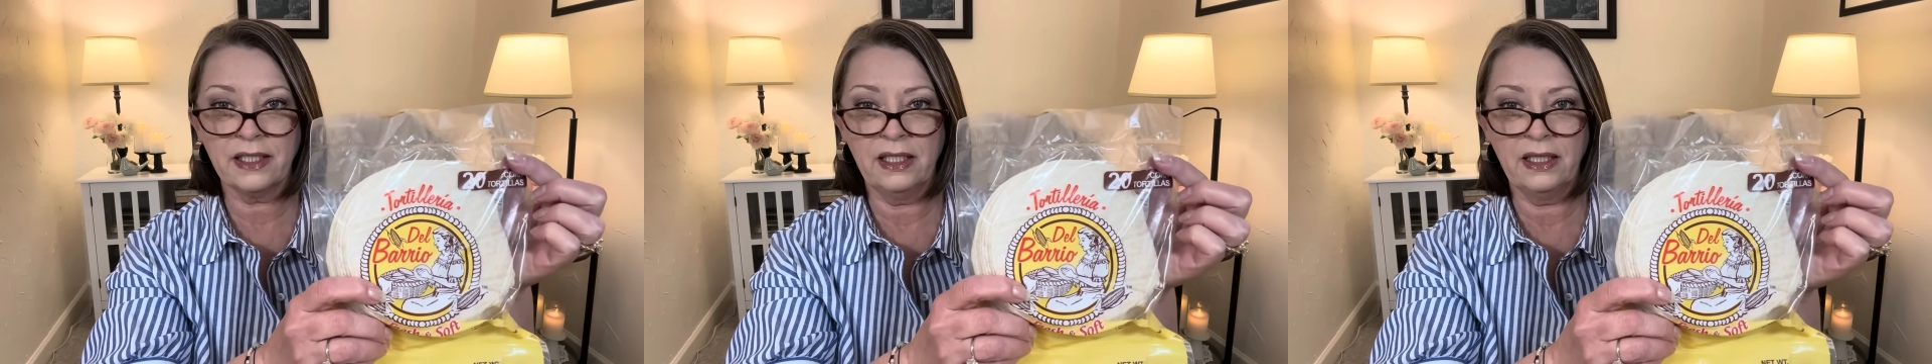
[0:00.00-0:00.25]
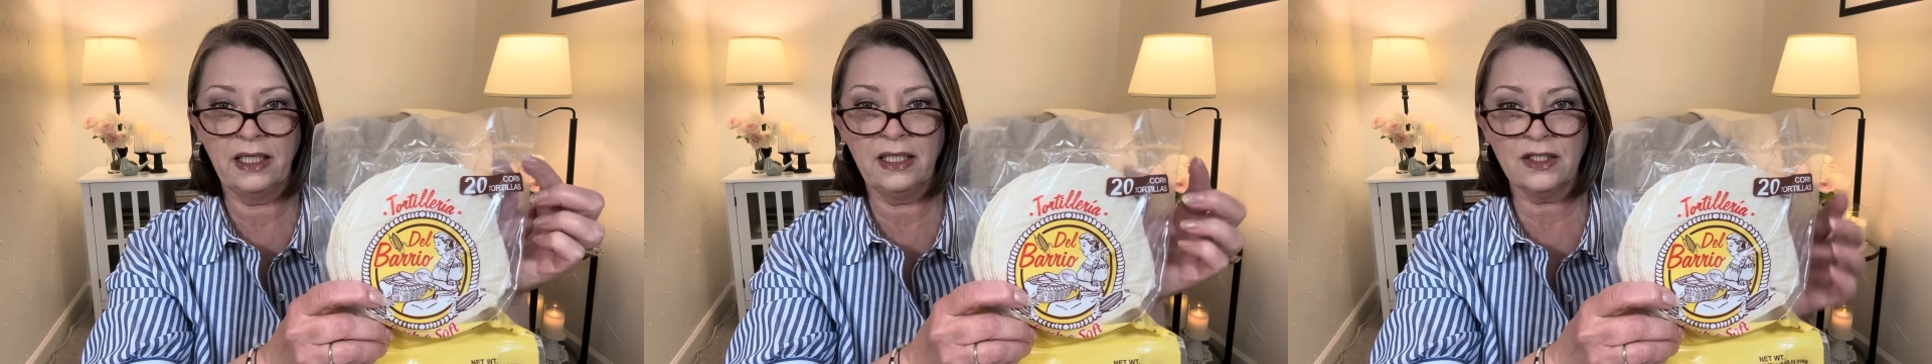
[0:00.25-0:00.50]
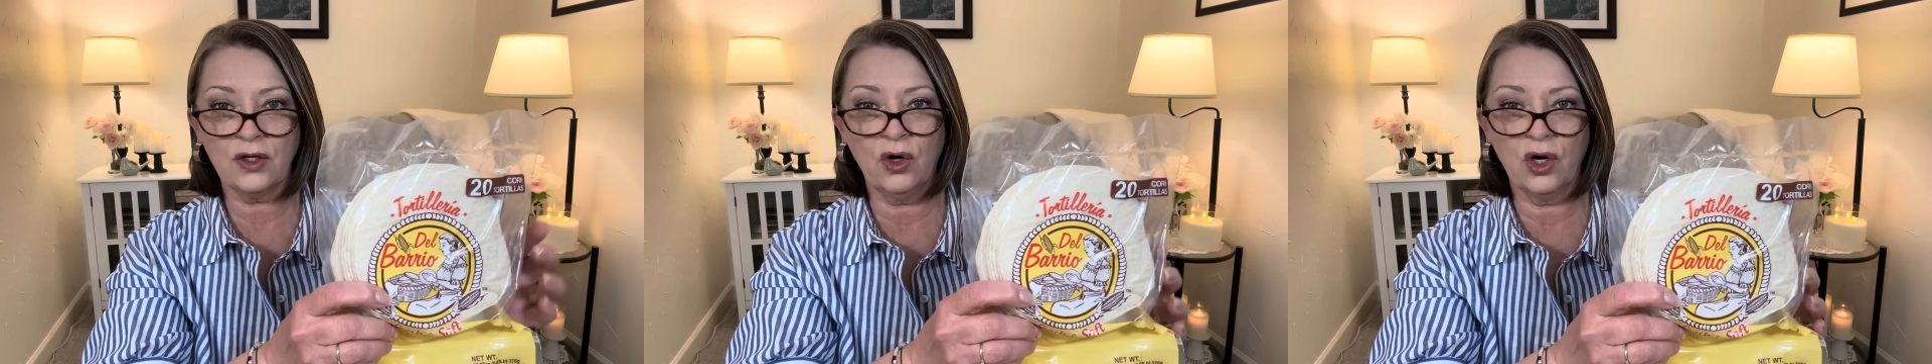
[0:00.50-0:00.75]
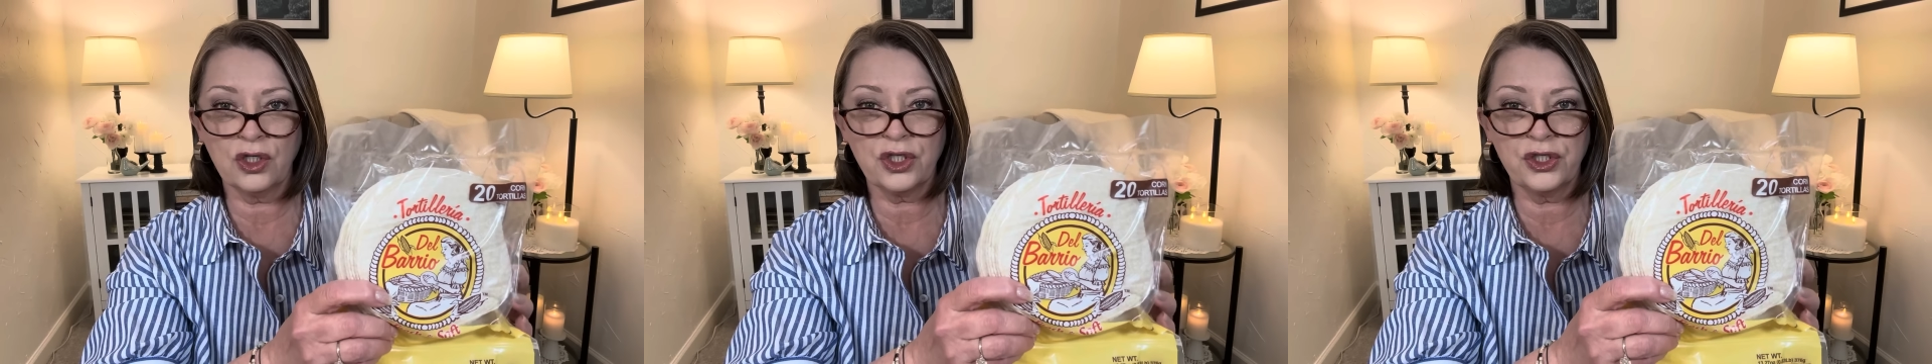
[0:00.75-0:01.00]
and these
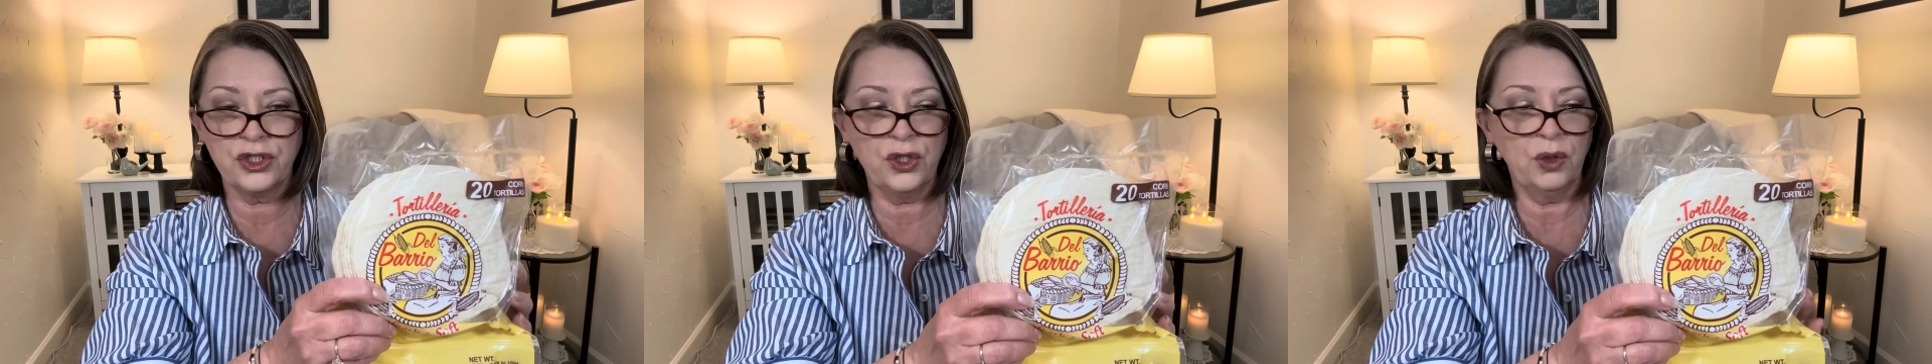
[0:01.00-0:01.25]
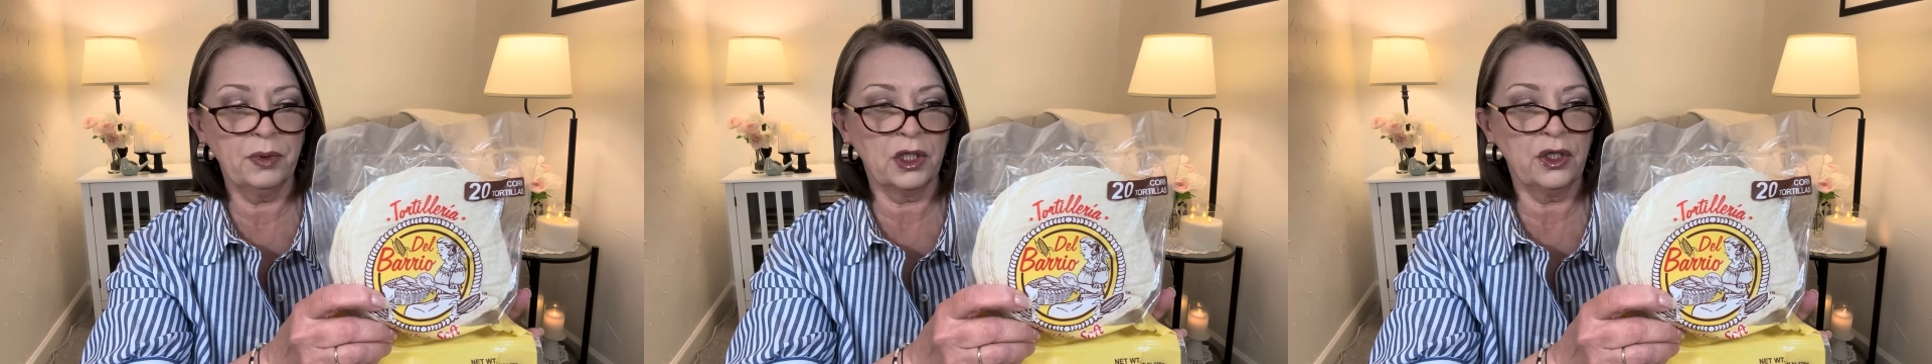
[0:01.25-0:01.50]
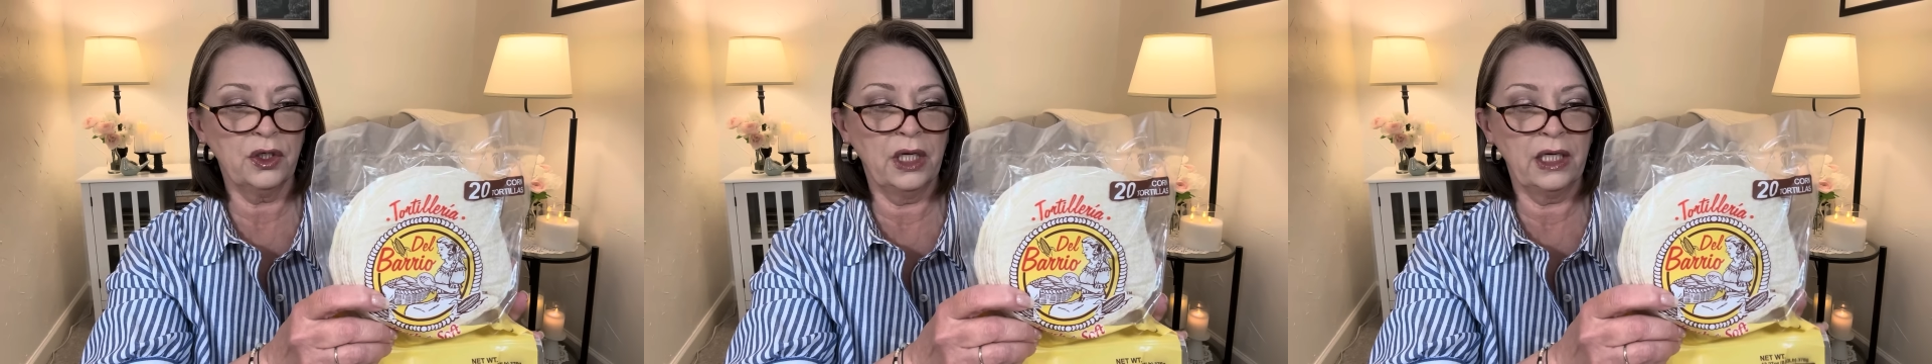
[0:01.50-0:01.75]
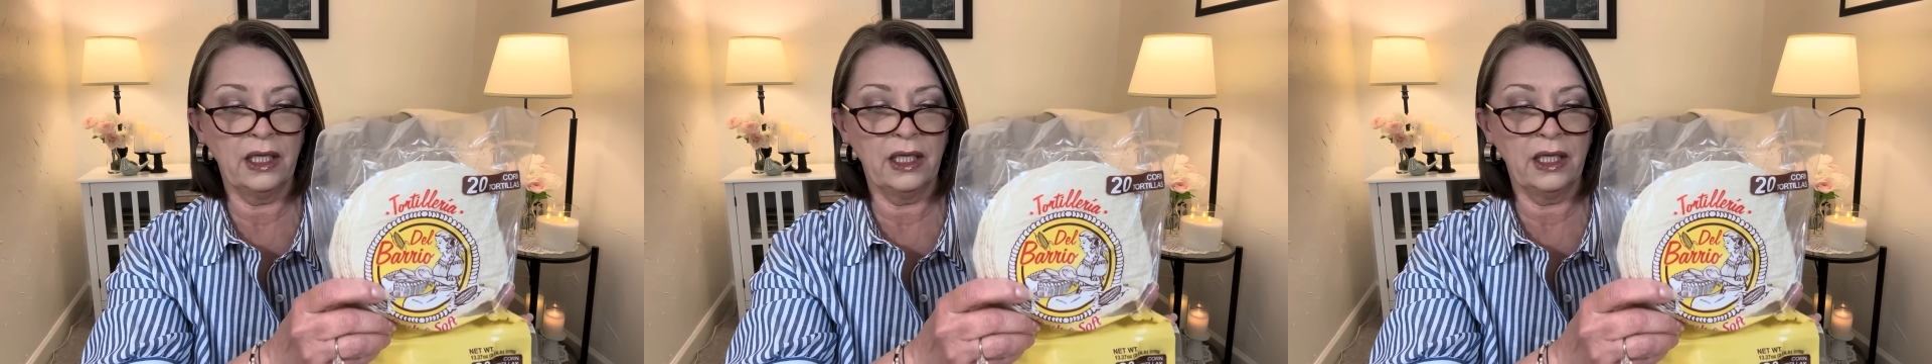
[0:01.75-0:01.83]
are super good,